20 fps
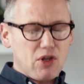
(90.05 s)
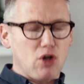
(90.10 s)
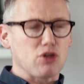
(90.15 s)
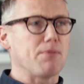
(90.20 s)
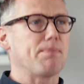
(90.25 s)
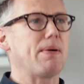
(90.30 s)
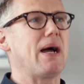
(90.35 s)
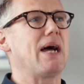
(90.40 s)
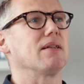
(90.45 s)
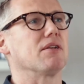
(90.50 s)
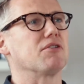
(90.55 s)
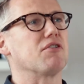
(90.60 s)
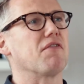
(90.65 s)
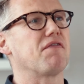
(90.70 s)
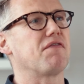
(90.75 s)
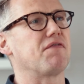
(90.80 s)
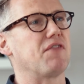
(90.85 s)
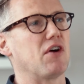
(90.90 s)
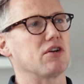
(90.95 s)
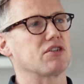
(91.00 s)
On the palate, the
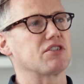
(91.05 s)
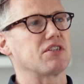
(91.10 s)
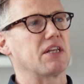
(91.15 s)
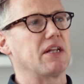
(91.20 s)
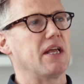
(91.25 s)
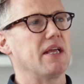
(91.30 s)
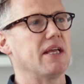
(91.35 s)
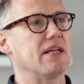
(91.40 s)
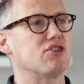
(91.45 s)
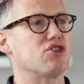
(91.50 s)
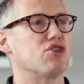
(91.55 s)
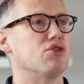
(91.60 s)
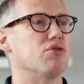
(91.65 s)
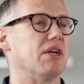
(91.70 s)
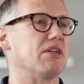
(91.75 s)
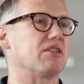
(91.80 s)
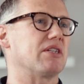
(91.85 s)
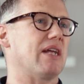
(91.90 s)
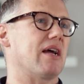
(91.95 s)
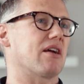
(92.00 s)
first thing that hits you
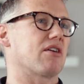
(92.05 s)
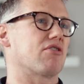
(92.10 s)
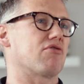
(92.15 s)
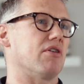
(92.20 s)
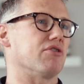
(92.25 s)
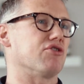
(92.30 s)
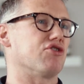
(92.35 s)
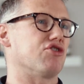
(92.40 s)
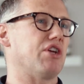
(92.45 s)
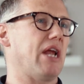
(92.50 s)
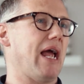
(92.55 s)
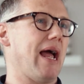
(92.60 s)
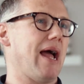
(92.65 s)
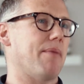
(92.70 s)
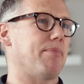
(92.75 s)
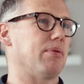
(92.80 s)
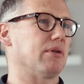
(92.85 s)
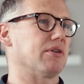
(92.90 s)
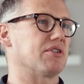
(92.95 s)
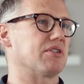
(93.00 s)
is that crunchy
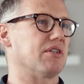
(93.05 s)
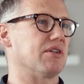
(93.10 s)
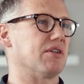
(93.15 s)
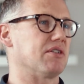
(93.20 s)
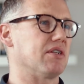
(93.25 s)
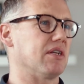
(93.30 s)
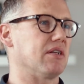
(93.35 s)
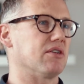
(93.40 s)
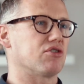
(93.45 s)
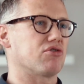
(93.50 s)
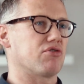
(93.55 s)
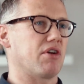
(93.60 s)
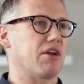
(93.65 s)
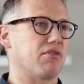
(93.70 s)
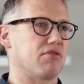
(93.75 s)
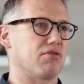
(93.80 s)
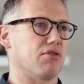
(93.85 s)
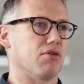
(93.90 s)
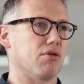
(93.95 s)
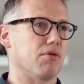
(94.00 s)
apple acidity
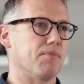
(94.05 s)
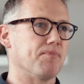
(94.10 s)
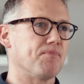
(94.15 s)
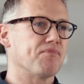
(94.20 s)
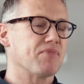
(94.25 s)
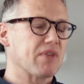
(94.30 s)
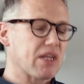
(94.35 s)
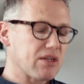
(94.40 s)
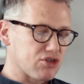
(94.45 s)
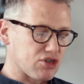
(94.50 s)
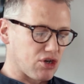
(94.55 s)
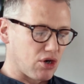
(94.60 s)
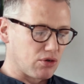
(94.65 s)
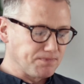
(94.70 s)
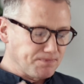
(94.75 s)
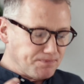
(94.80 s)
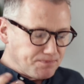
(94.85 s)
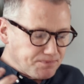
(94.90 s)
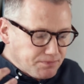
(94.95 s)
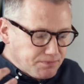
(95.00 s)
straight through. So